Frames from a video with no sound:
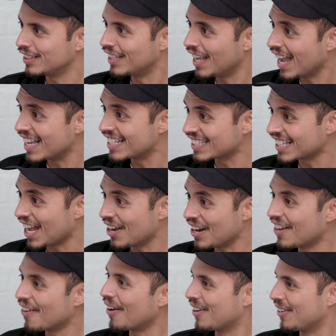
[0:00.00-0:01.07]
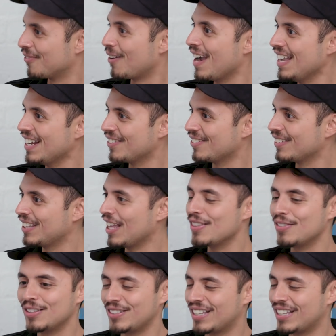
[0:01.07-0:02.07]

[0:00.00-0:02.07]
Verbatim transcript: yes, I, I, right? Like,